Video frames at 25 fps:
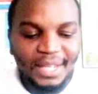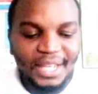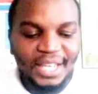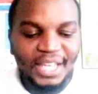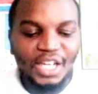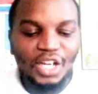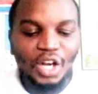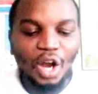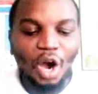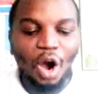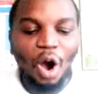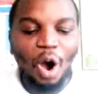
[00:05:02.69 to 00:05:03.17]

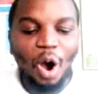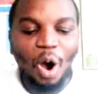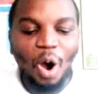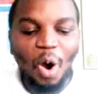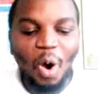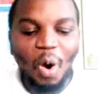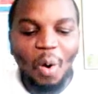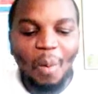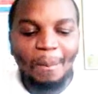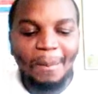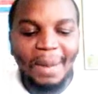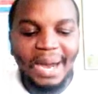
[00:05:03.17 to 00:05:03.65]
in
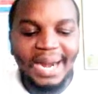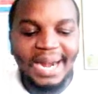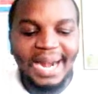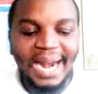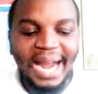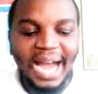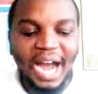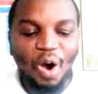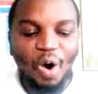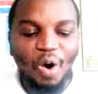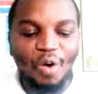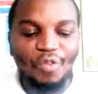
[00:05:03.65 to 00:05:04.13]
all
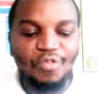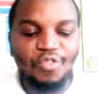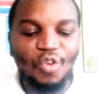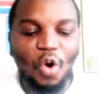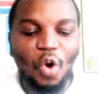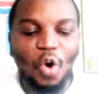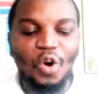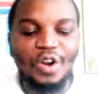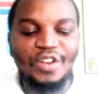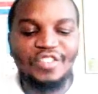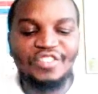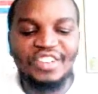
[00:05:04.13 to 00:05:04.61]
manner
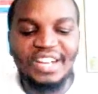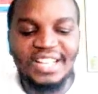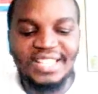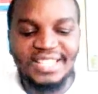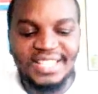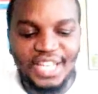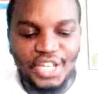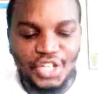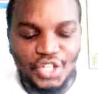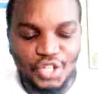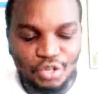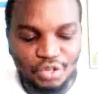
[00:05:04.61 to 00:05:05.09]
of
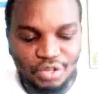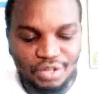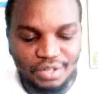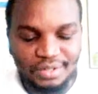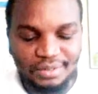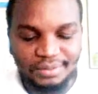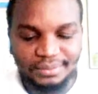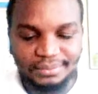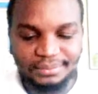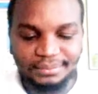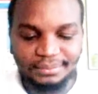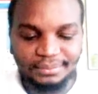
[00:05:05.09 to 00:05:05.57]

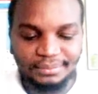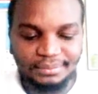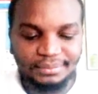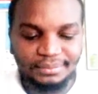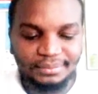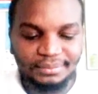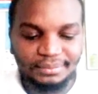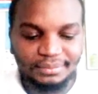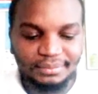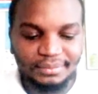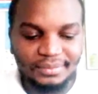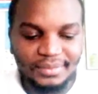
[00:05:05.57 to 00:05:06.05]

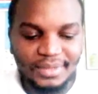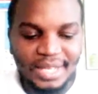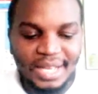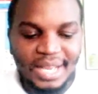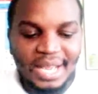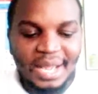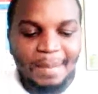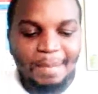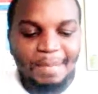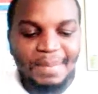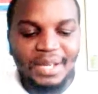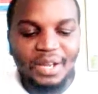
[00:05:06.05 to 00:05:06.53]

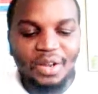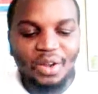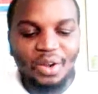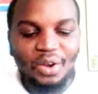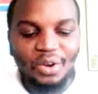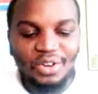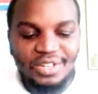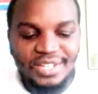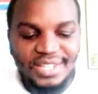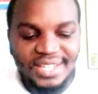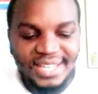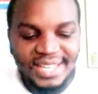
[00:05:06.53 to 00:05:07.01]
conversation,
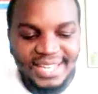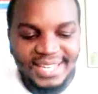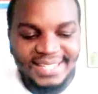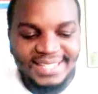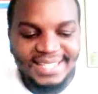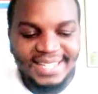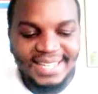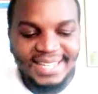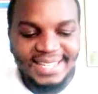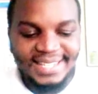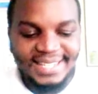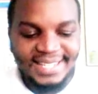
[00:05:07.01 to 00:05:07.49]
because
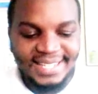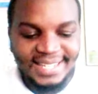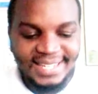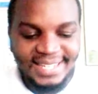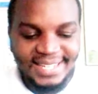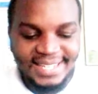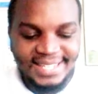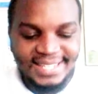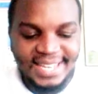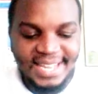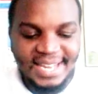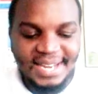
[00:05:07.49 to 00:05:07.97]
it is
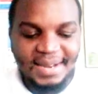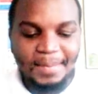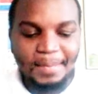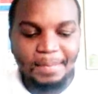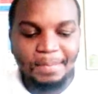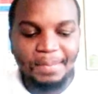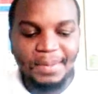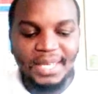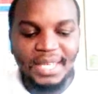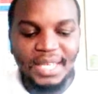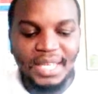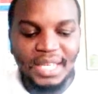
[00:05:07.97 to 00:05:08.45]

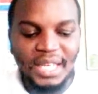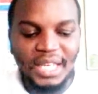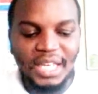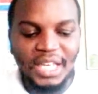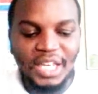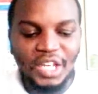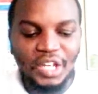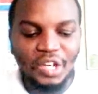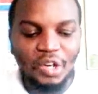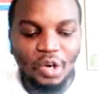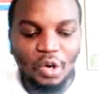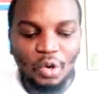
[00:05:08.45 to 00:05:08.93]
written, be
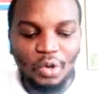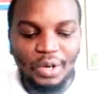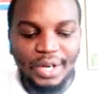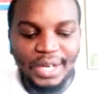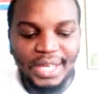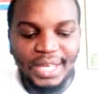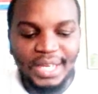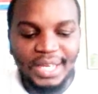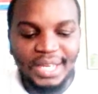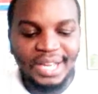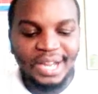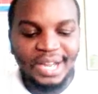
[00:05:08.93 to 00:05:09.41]
ye
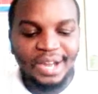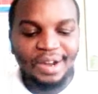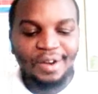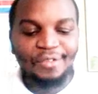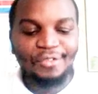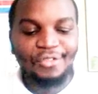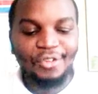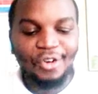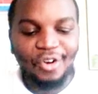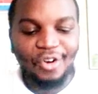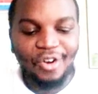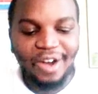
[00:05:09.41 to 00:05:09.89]
holy,
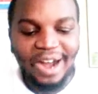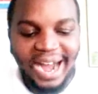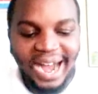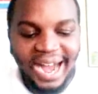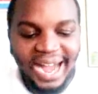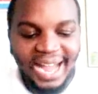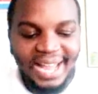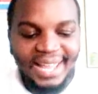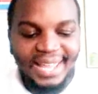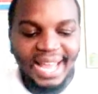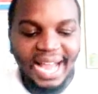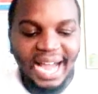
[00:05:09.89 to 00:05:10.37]
for
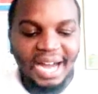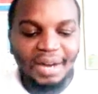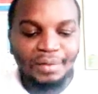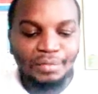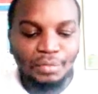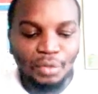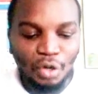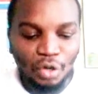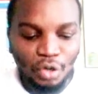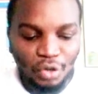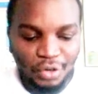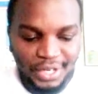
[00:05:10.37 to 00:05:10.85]
I
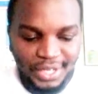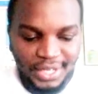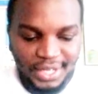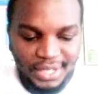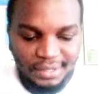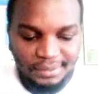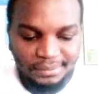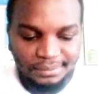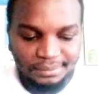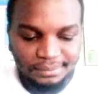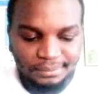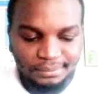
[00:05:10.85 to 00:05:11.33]
am
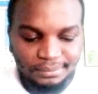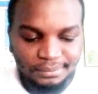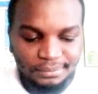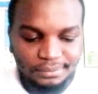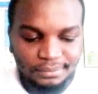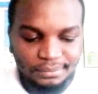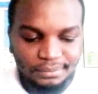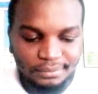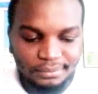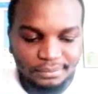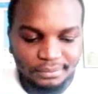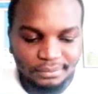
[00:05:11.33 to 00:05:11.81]
holy.
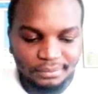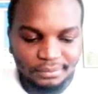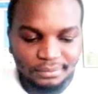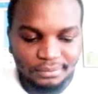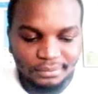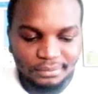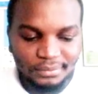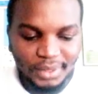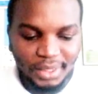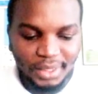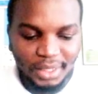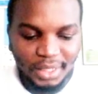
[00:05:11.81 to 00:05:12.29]

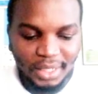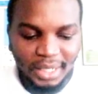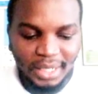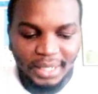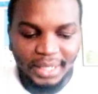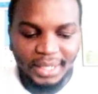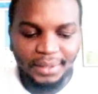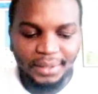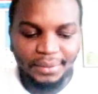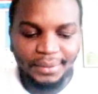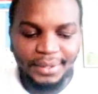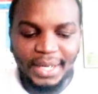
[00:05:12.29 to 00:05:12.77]

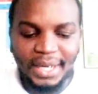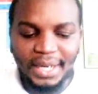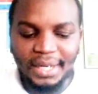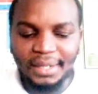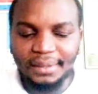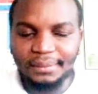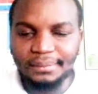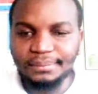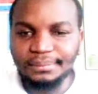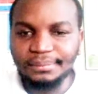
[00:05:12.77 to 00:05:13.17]
Hallelujah.